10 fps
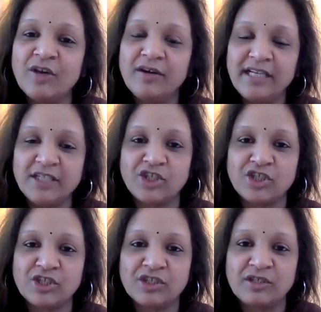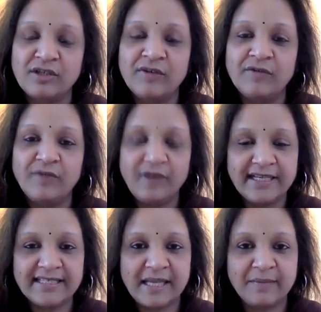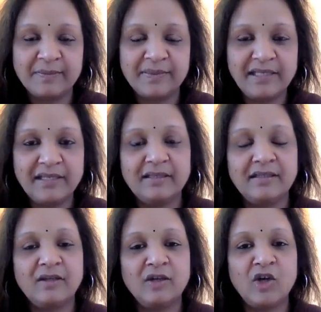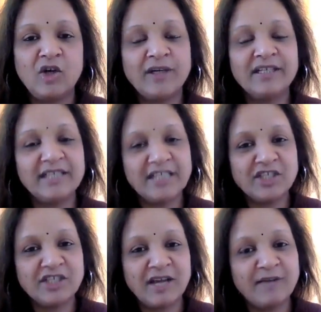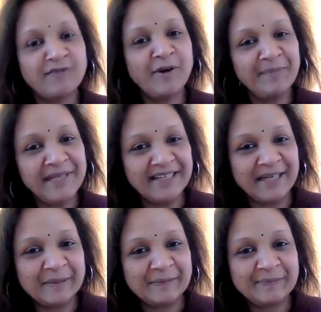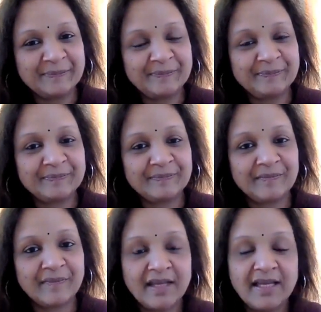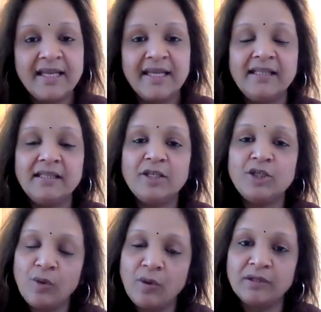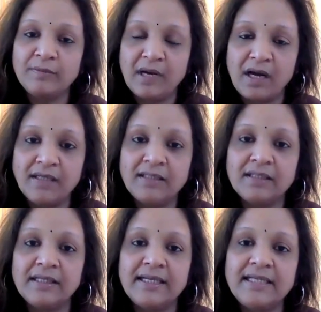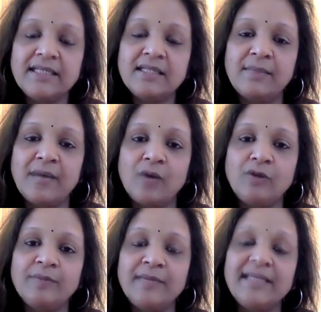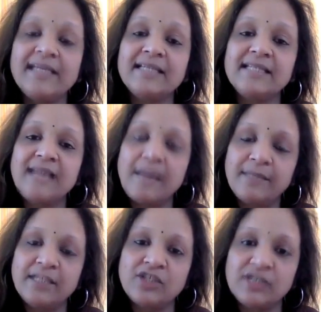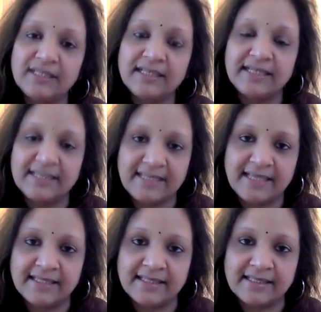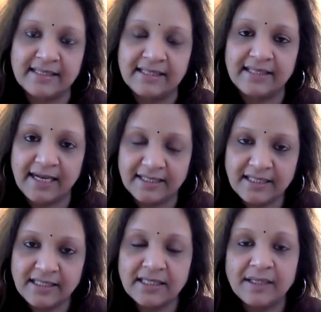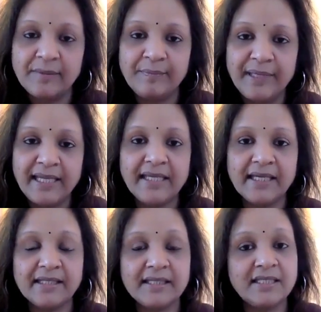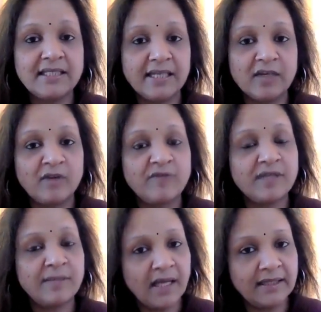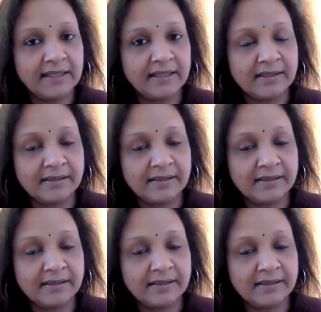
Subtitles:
your Isht. For example, Lord Krishna for Meera. In the Yoga Marg, it is about being established in the essence, that is, being in the state of Samadhi.